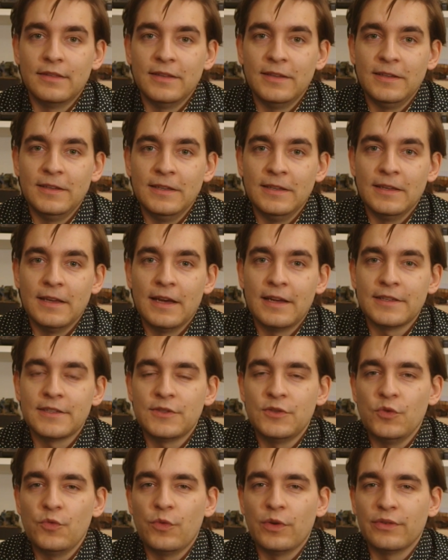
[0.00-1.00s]
The
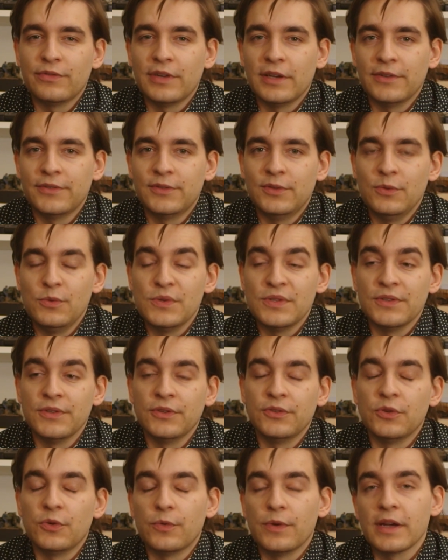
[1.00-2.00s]
Su-152 isn't
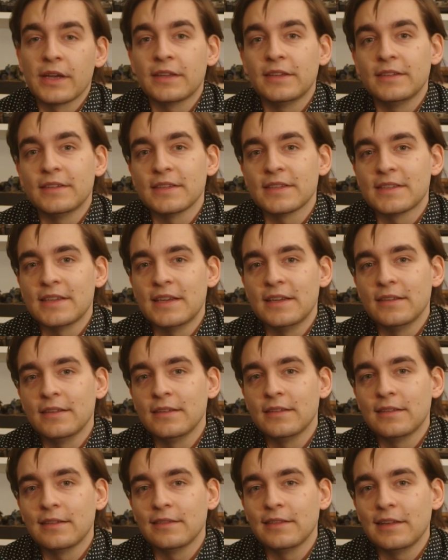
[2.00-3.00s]
a direct
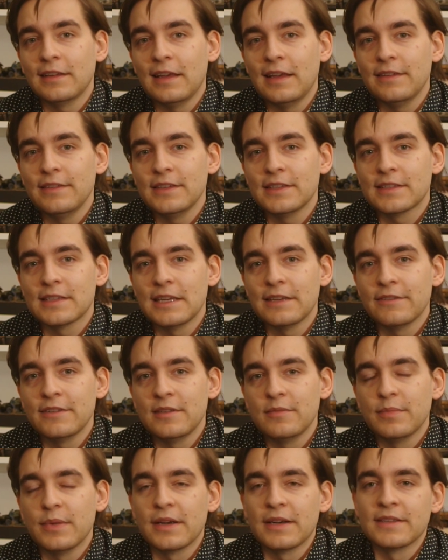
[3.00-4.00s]
descendant of the
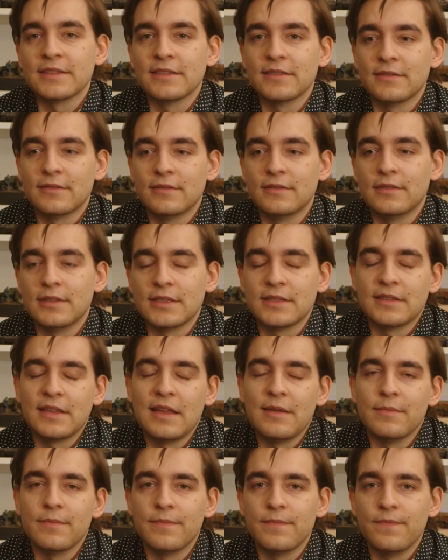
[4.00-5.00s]
KV-7, but it's the
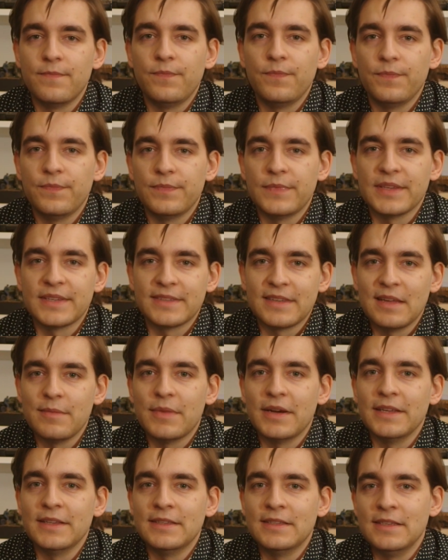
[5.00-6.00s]
same
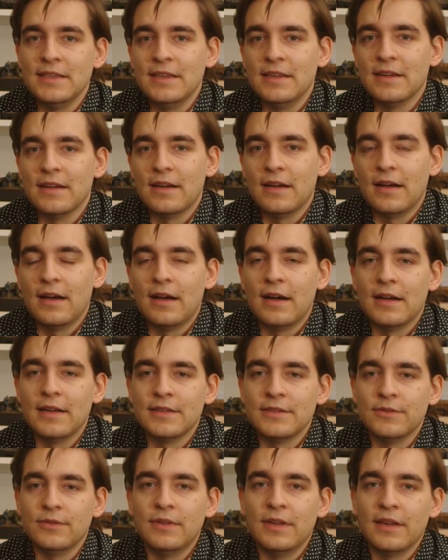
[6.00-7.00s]
idea
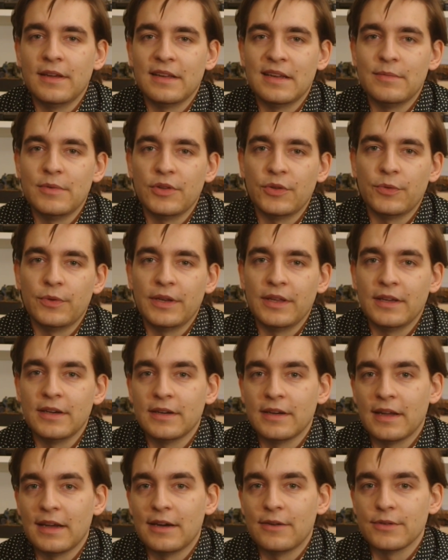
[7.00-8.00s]
as you take an ML-20
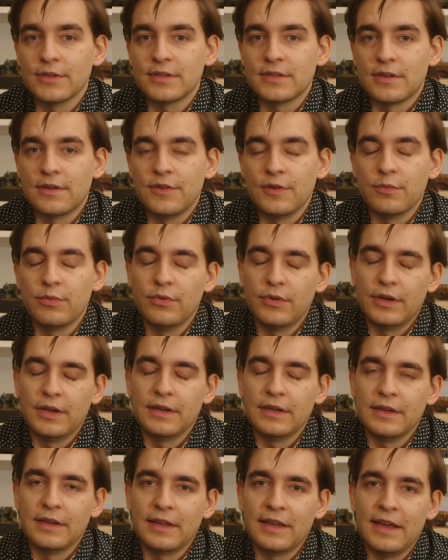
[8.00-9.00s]
gun howitzer and you put
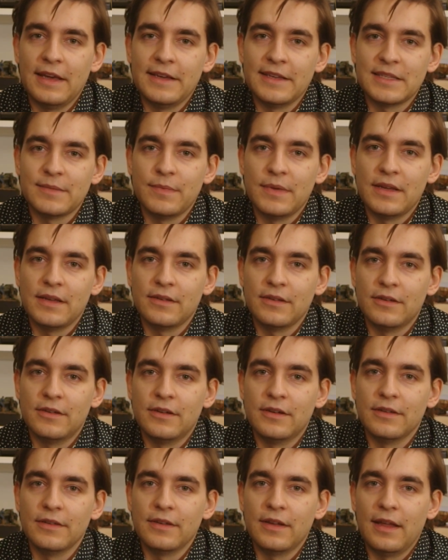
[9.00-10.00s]
it in a casemate
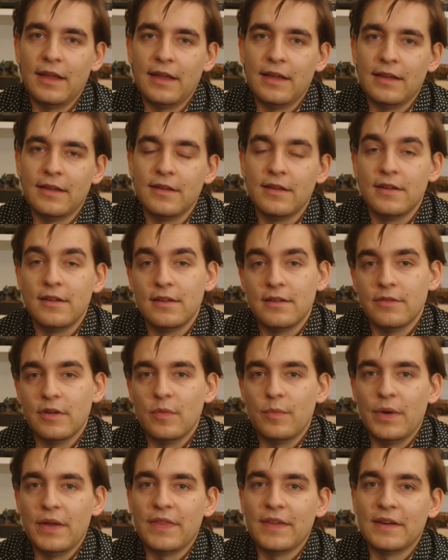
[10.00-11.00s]
on
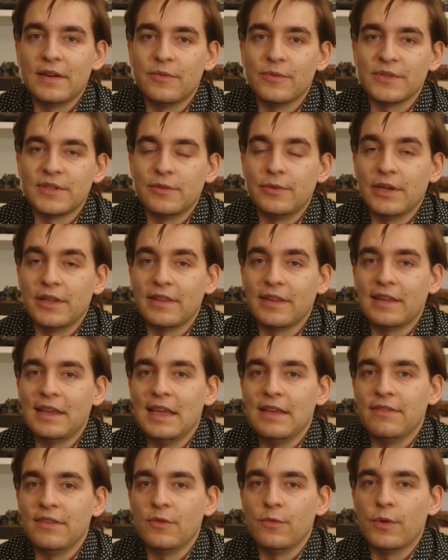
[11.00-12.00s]
by then it was already the
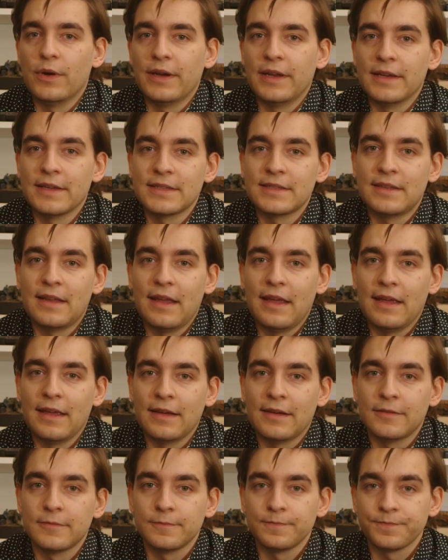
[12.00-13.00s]
KV-1S
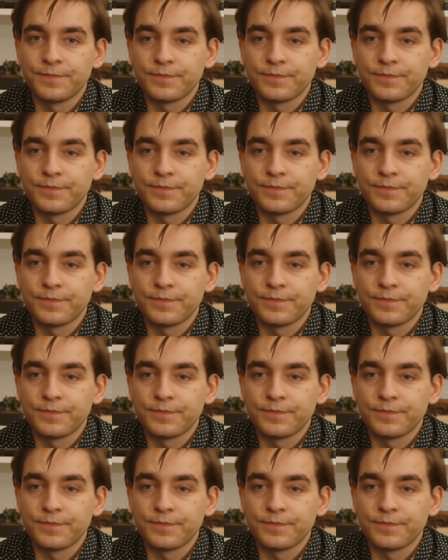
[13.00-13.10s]
tank.